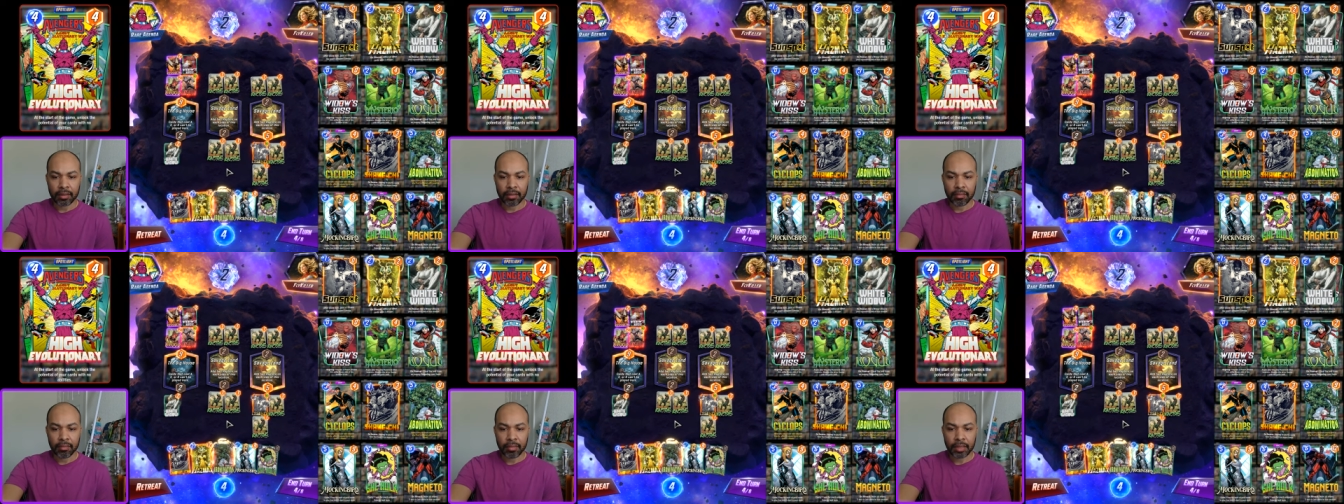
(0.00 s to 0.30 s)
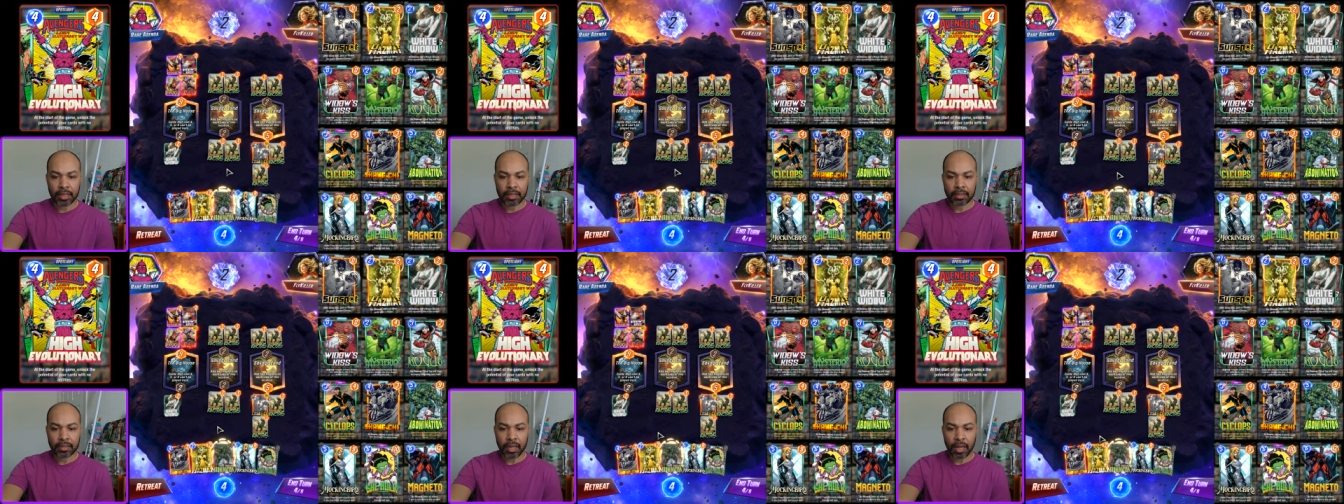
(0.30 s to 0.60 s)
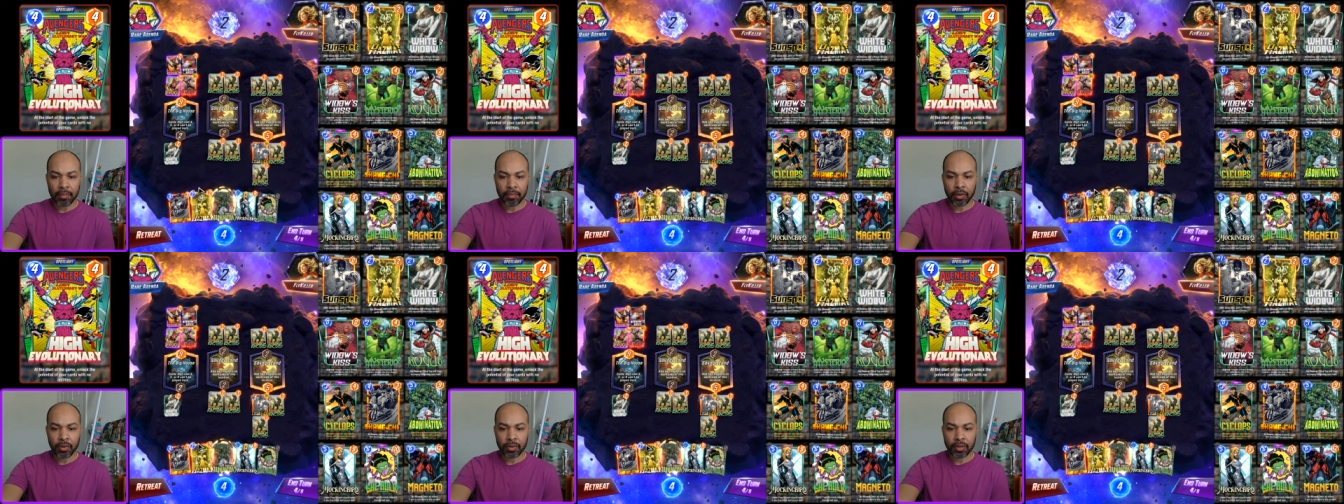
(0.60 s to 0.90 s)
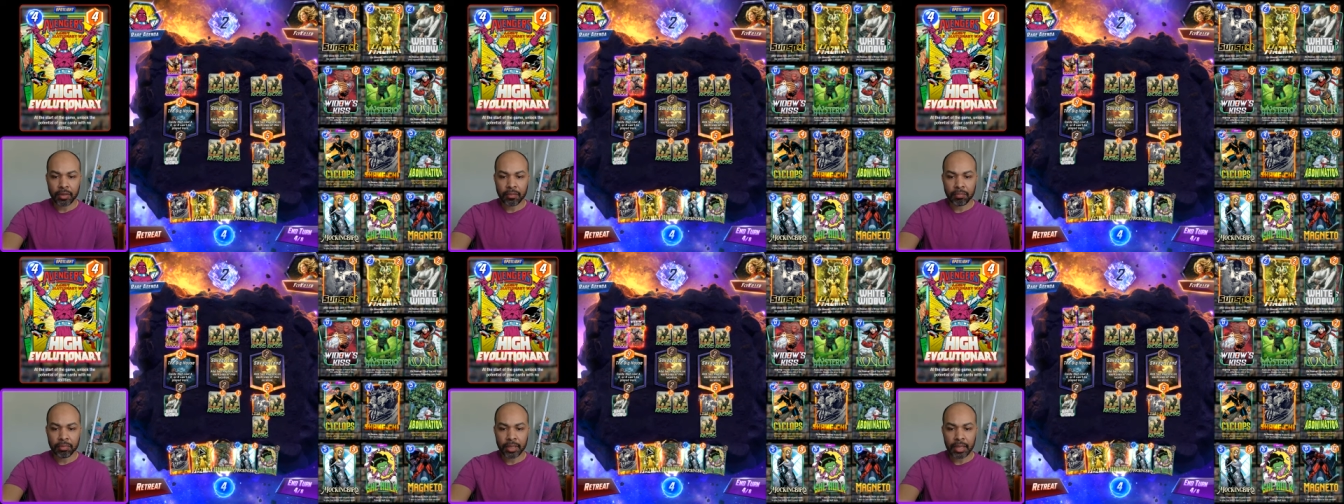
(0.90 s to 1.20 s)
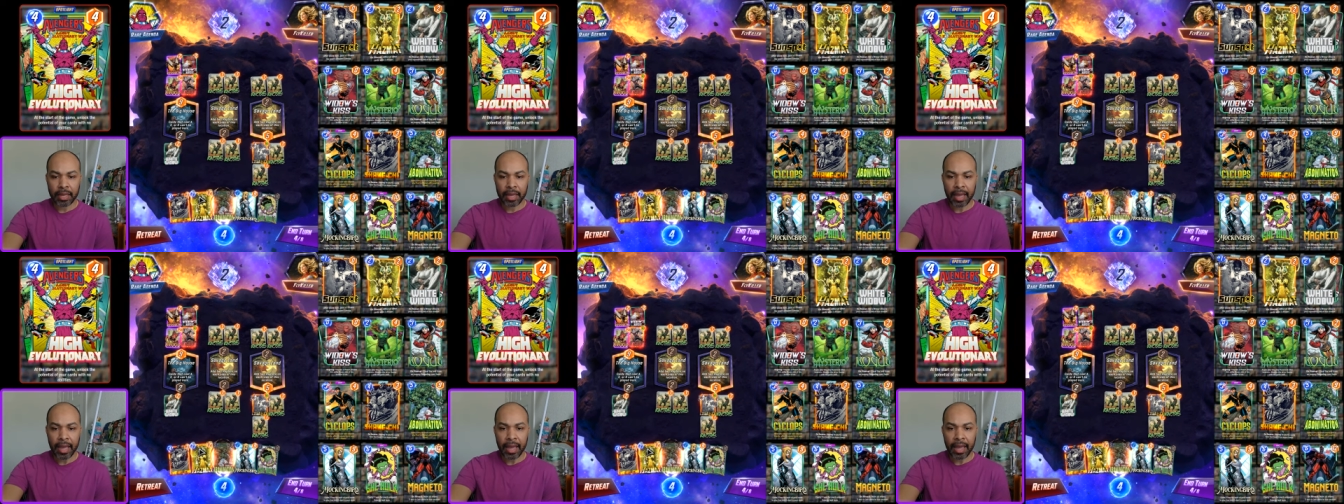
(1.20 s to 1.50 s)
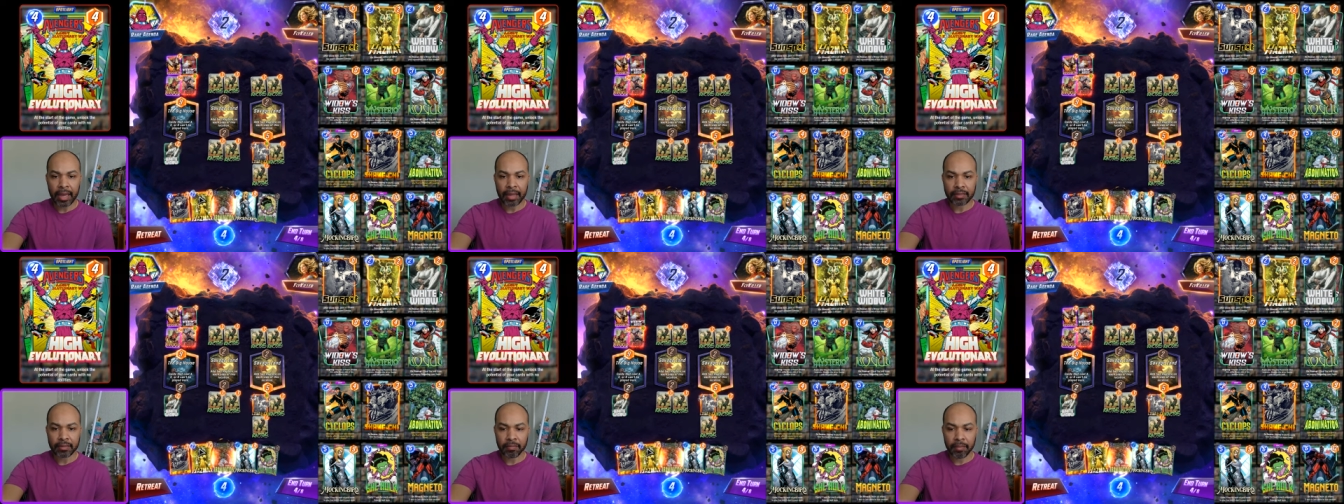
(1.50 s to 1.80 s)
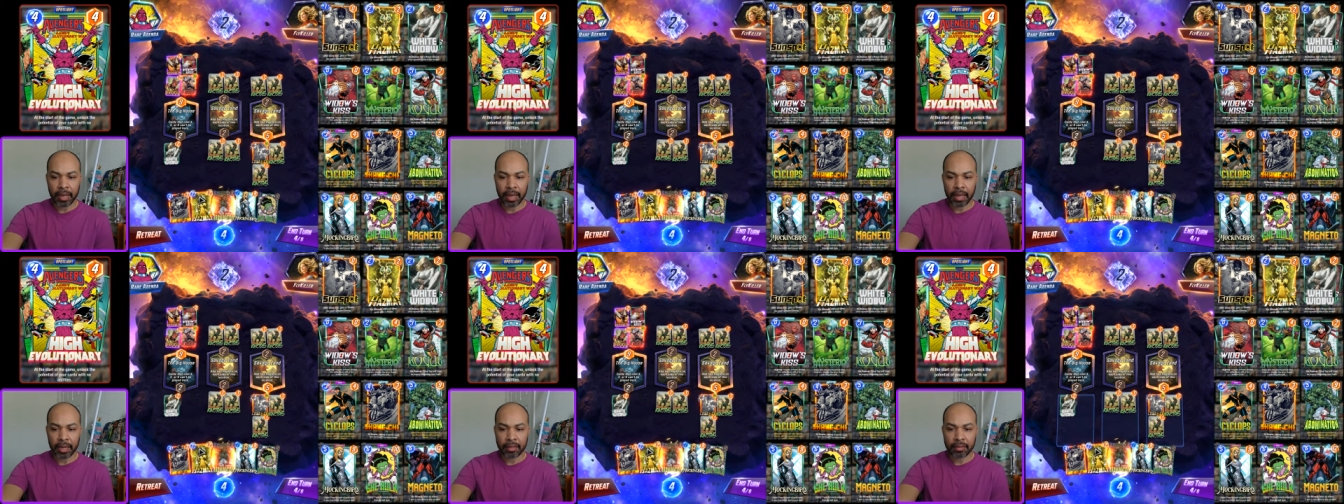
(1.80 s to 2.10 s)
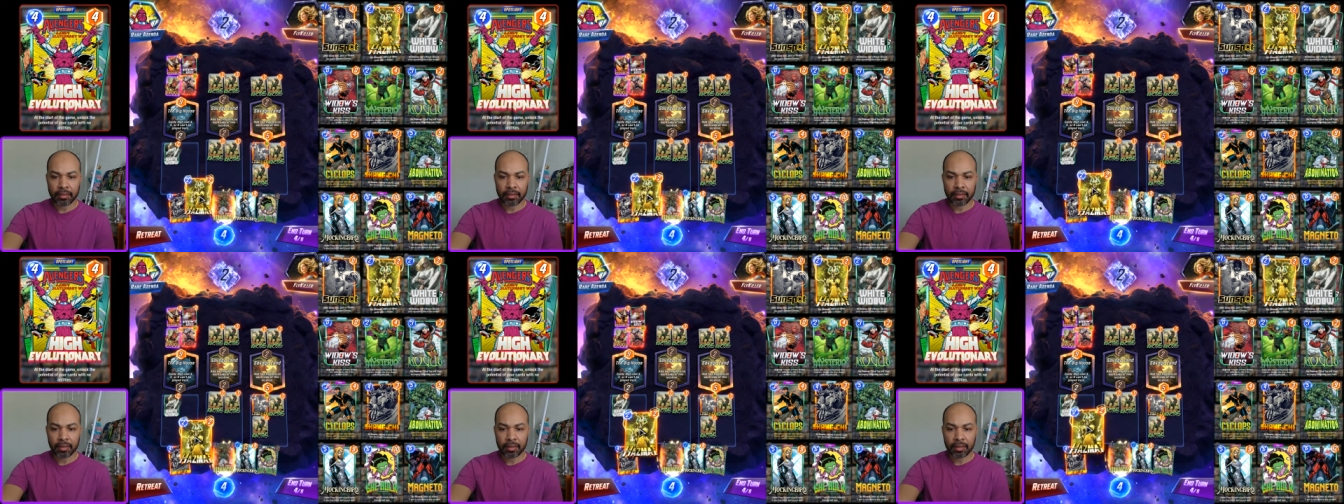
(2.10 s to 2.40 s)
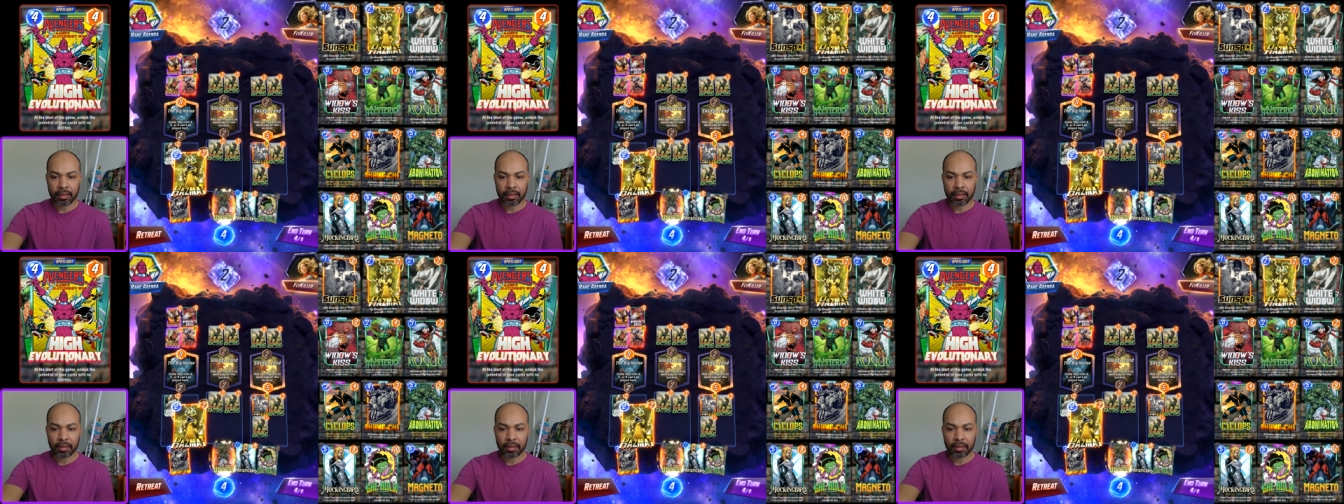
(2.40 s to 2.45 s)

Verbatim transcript: because I'm going to play Hazmat.